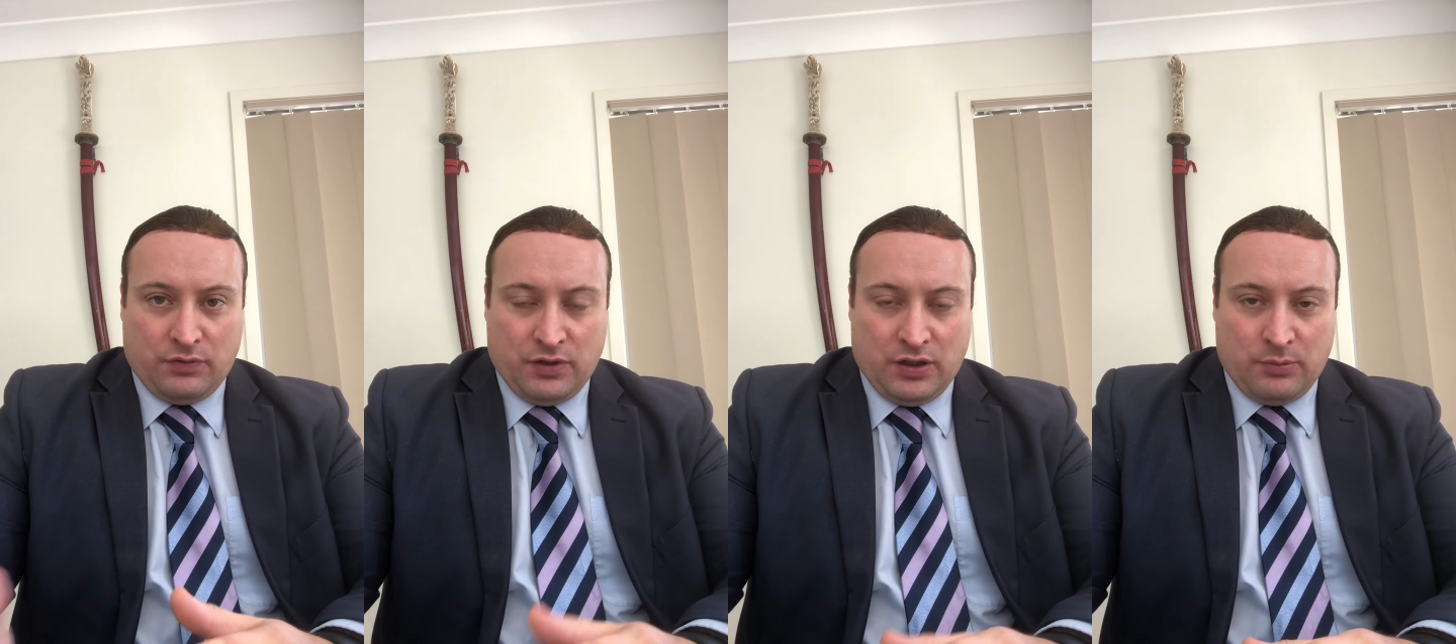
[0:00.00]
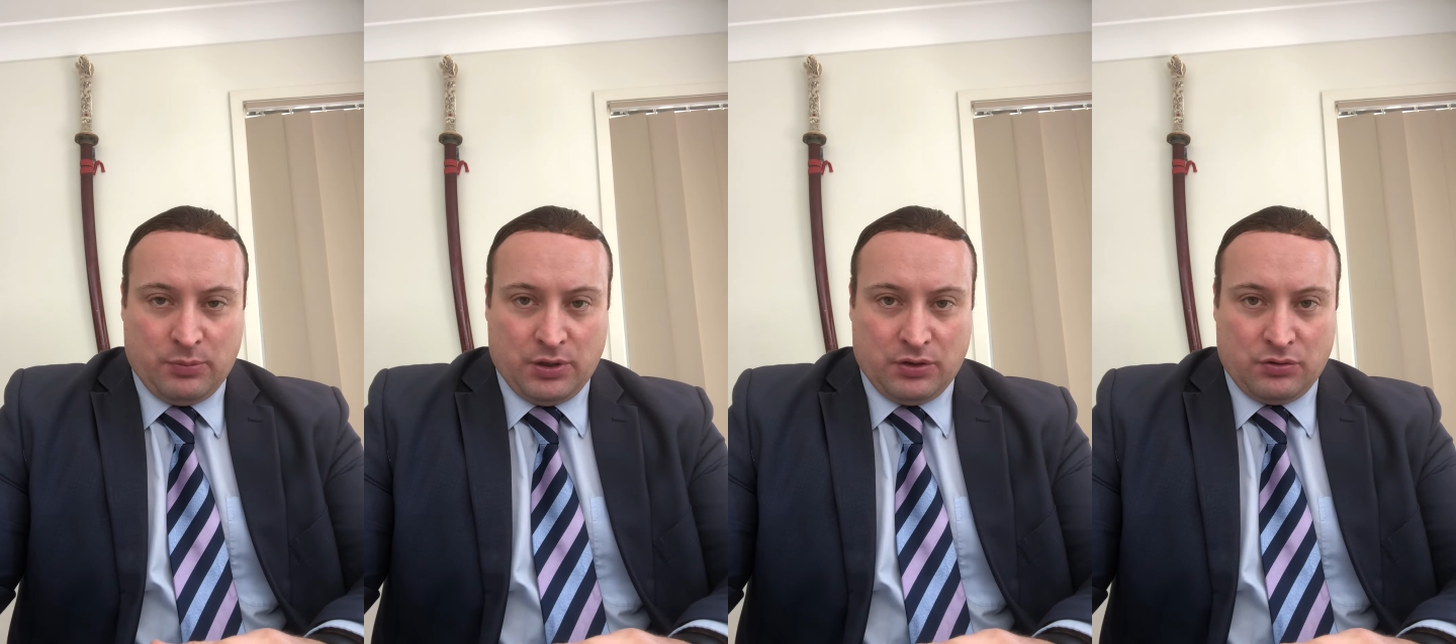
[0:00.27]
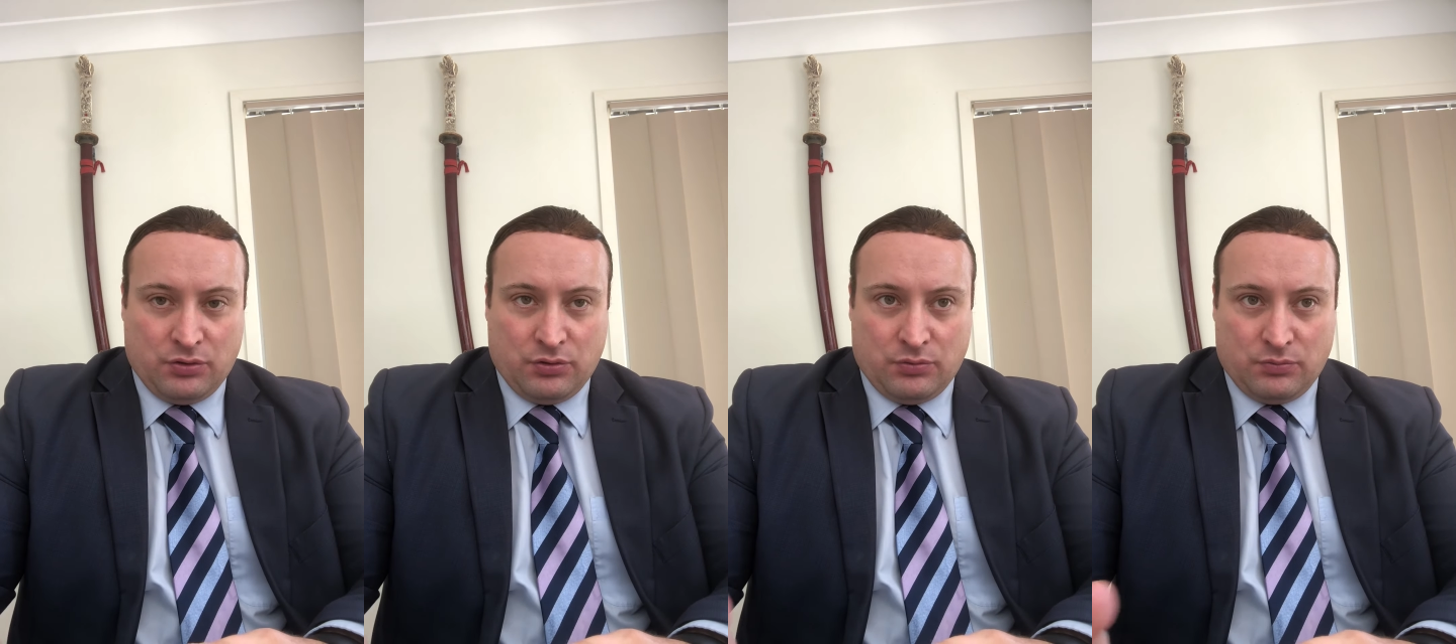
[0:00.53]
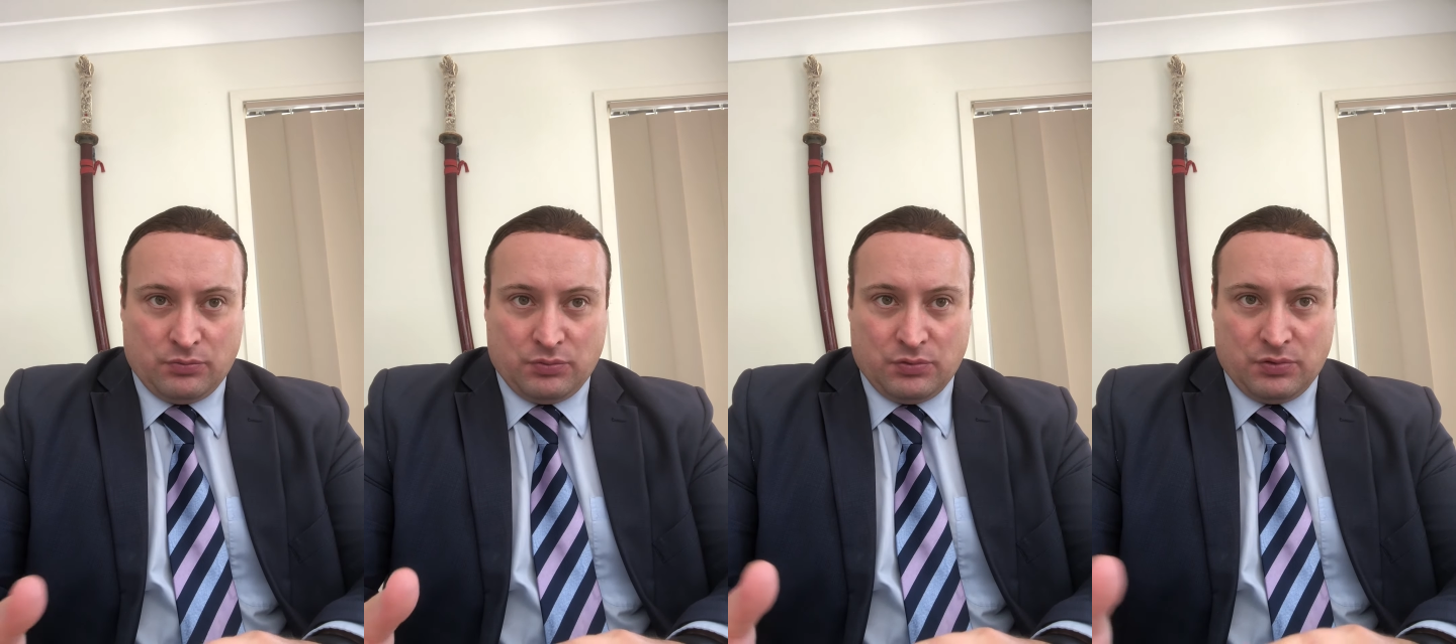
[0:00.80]

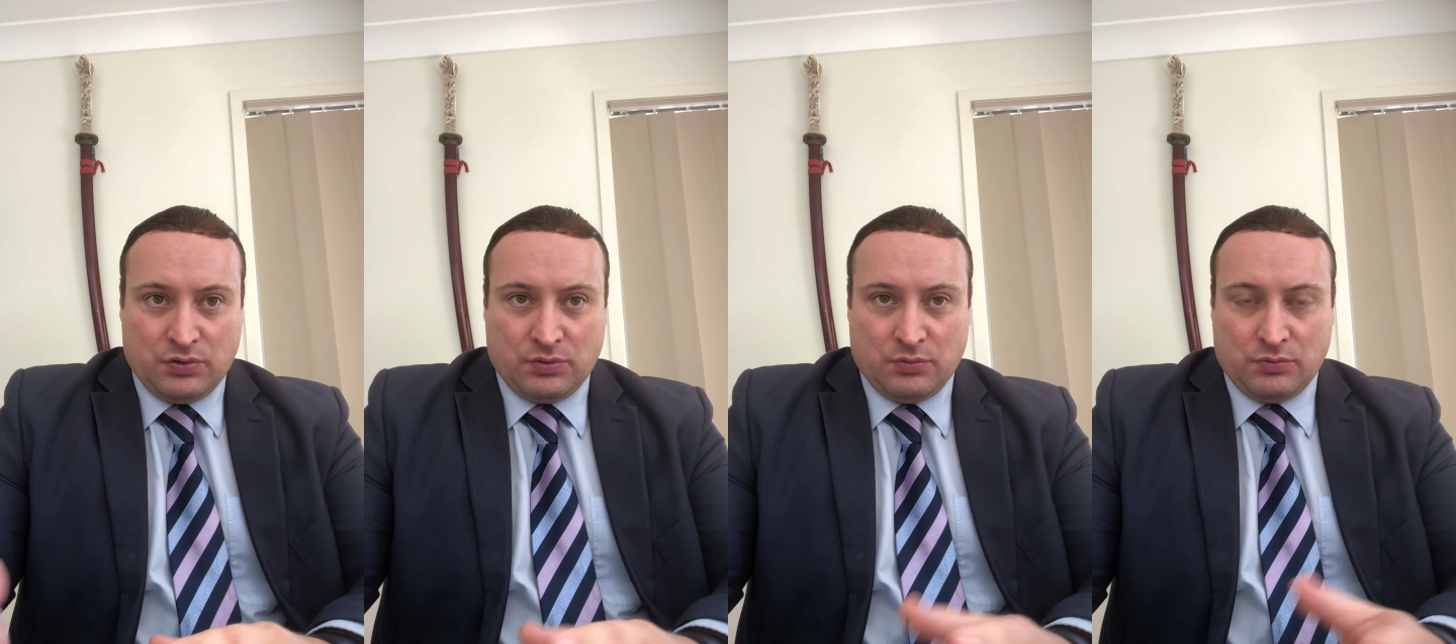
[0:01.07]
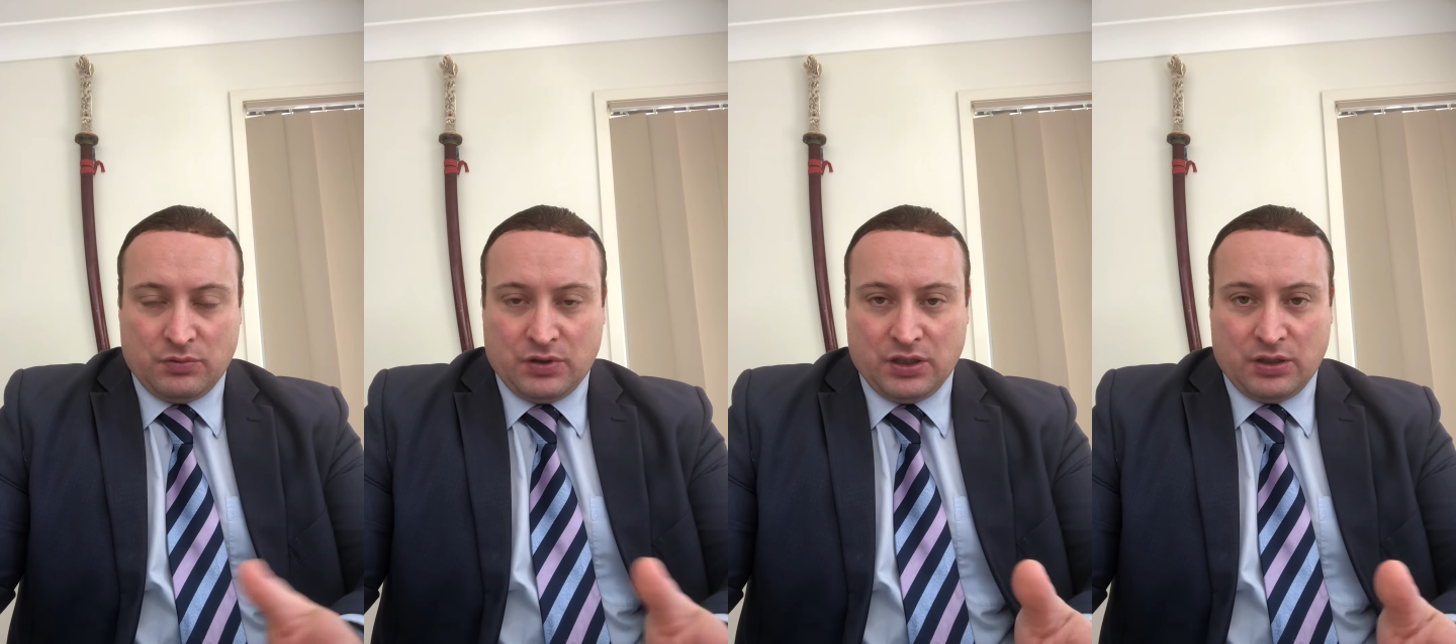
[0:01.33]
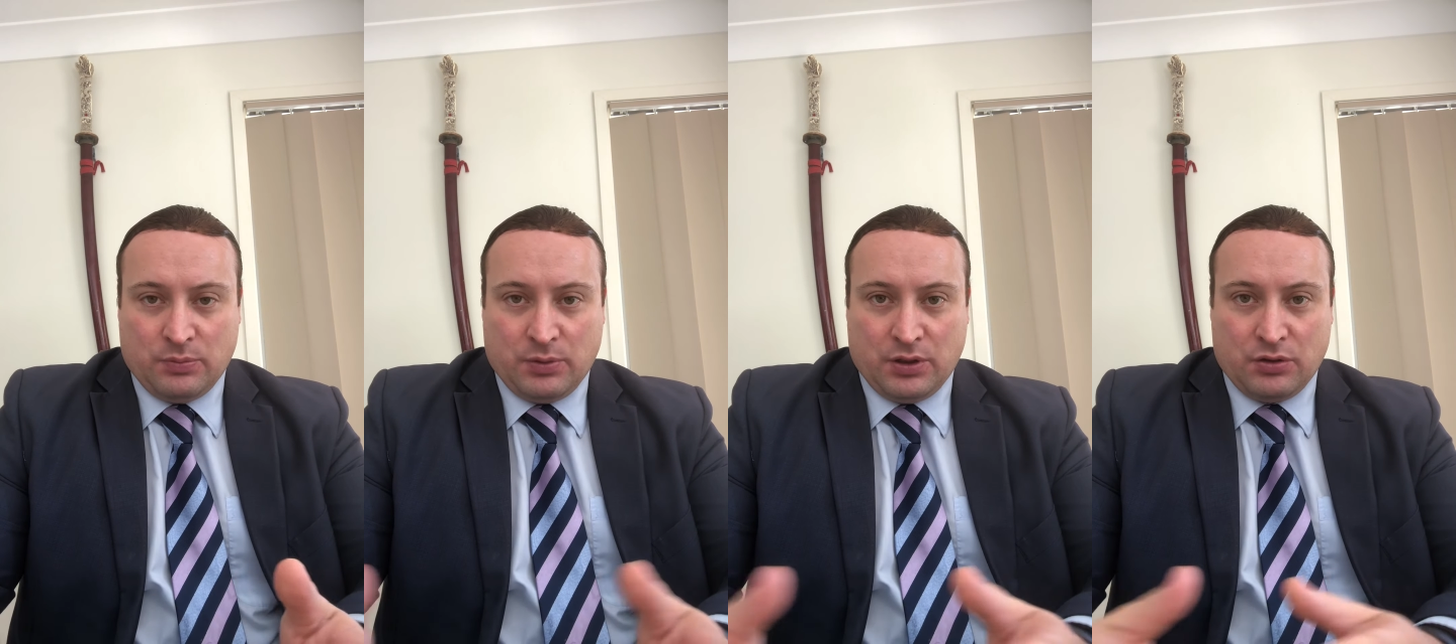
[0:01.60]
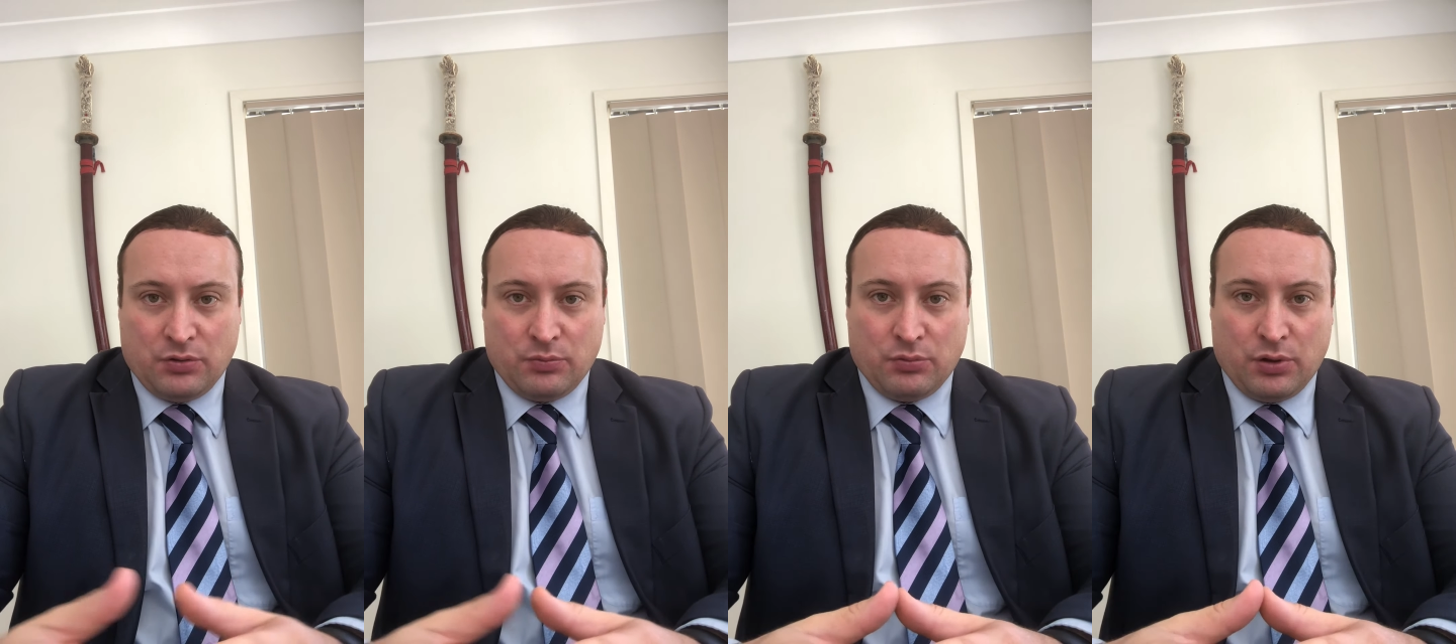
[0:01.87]
5-bedroom,
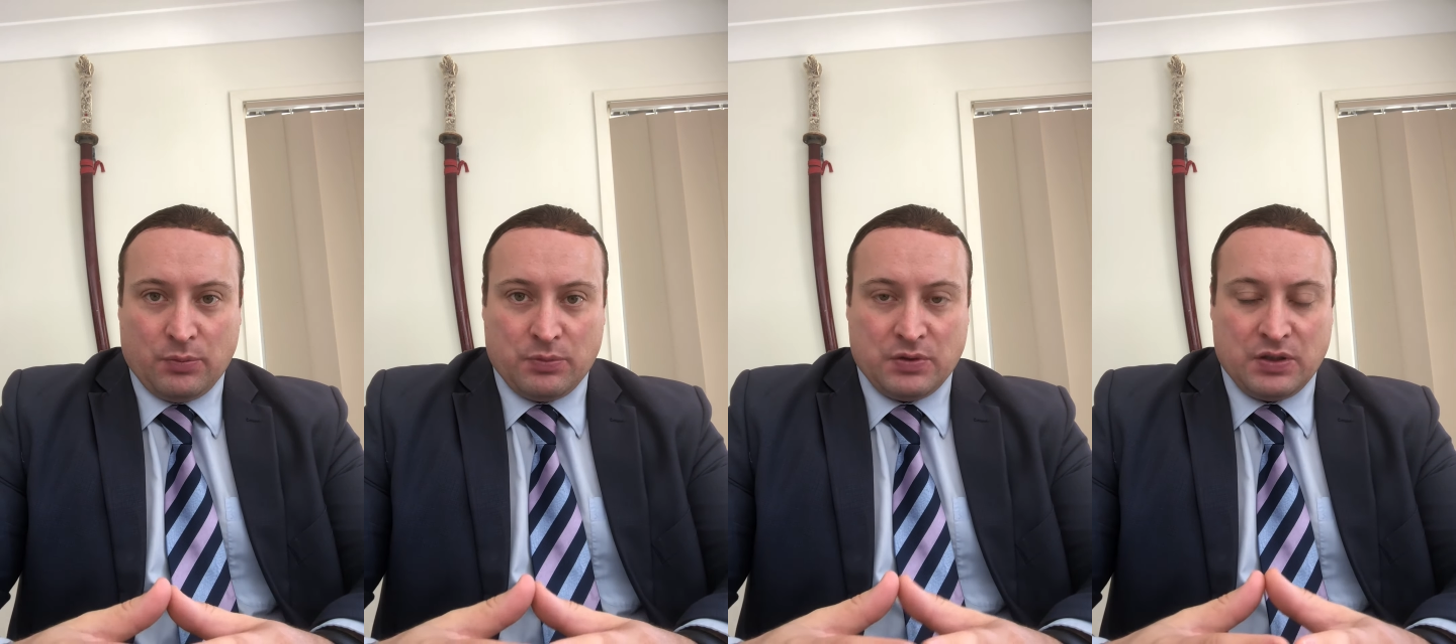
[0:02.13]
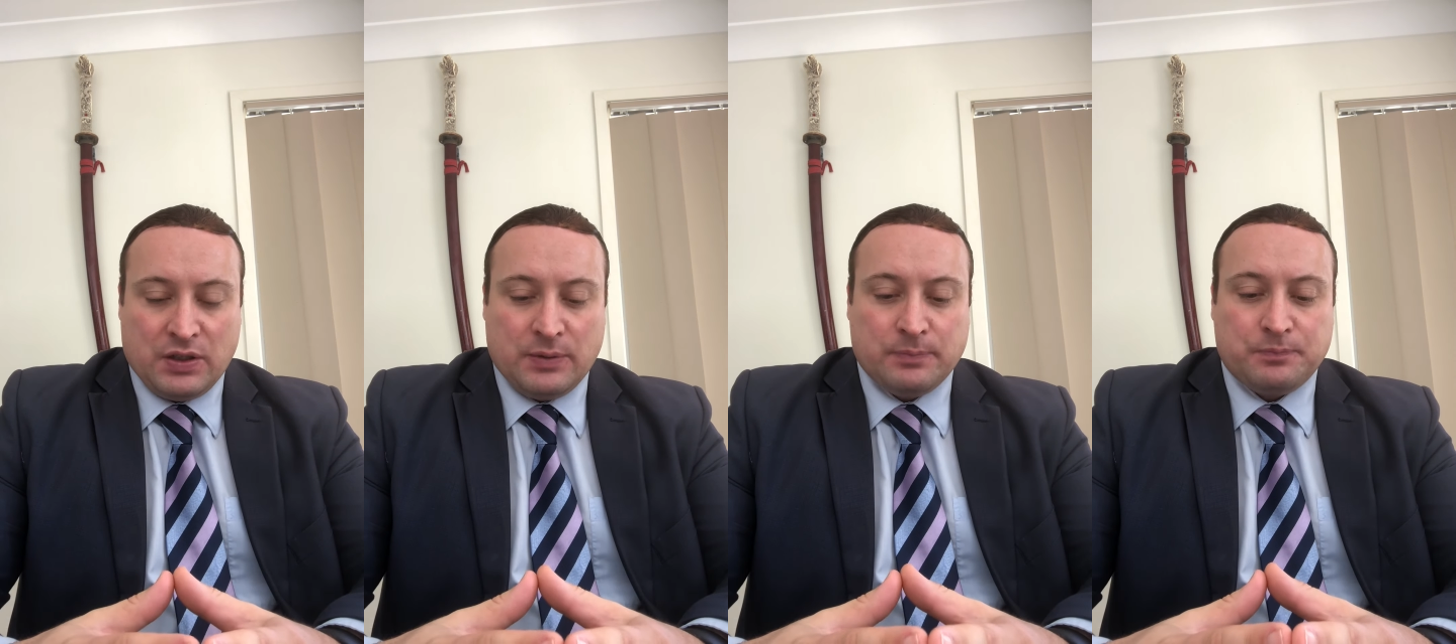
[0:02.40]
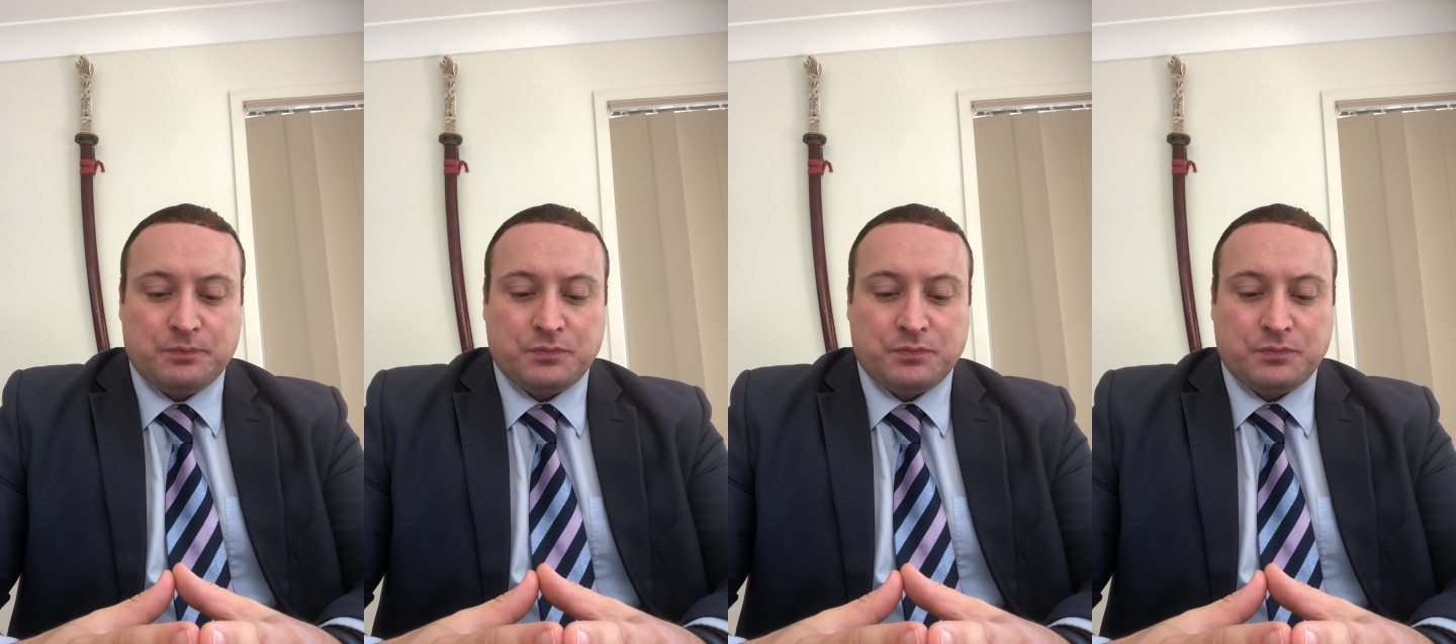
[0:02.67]
6-bedroom property.